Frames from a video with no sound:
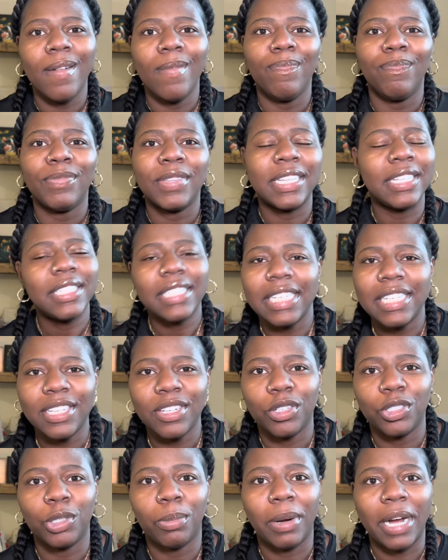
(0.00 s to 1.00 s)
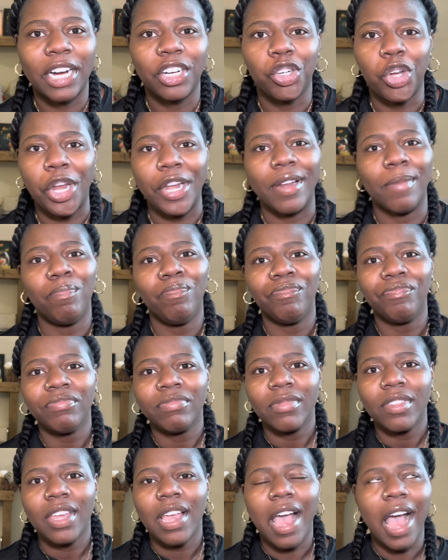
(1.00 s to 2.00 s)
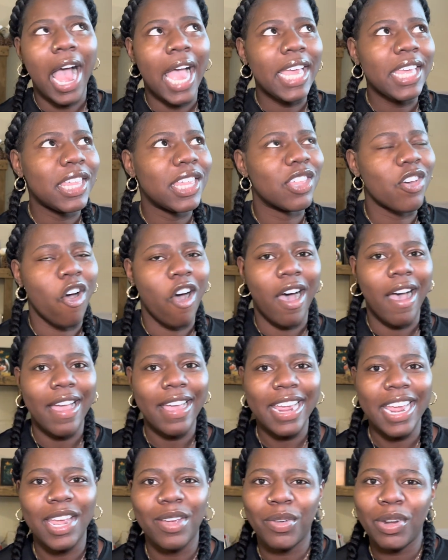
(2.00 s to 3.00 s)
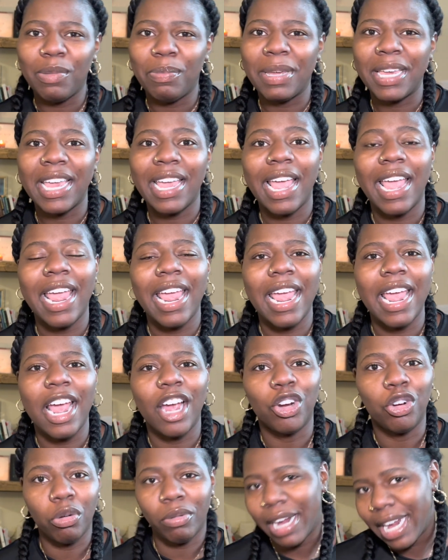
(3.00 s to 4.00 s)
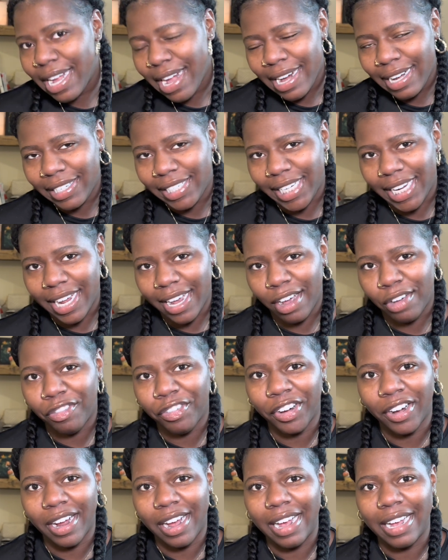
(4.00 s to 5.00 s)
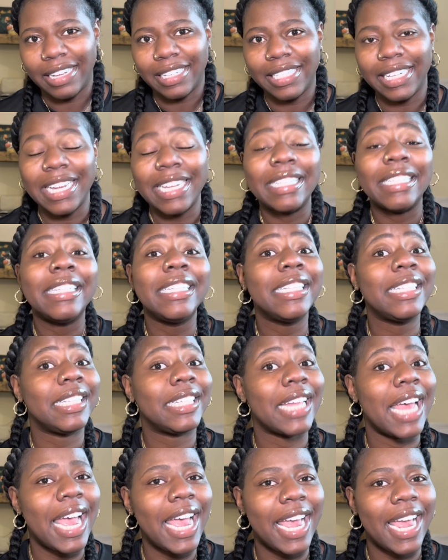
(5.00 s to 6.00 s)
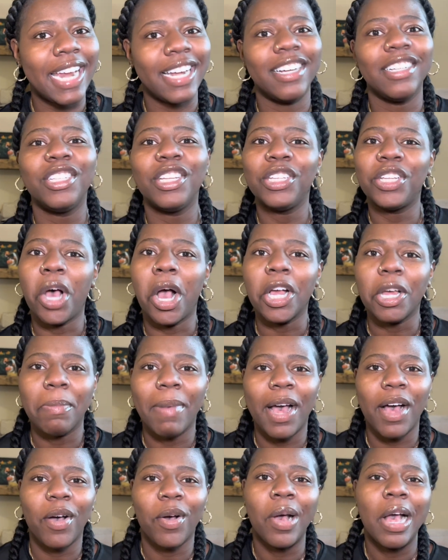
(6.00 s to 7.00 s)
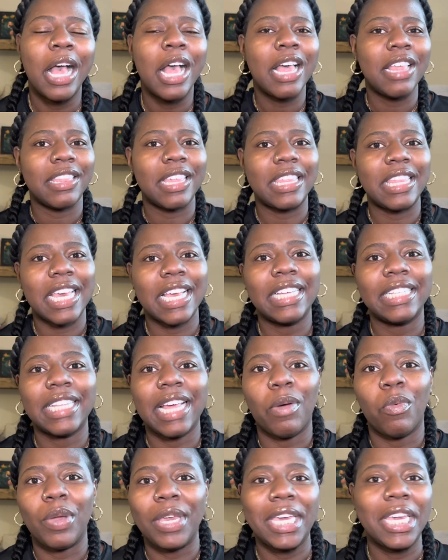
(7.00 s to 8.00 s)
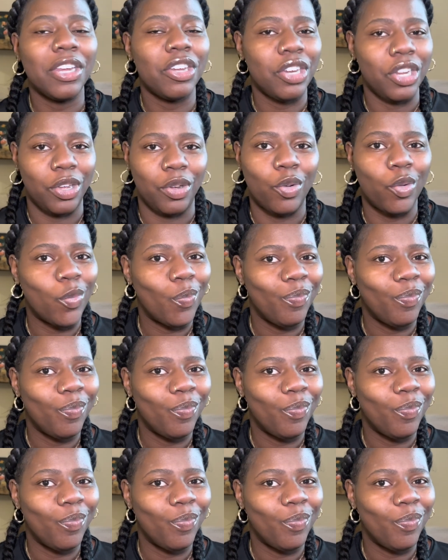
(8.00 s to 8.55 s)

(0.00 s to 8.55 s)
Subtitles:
seasonal depression, I thought it would be a great idea for us instead to talk about the things that we can do,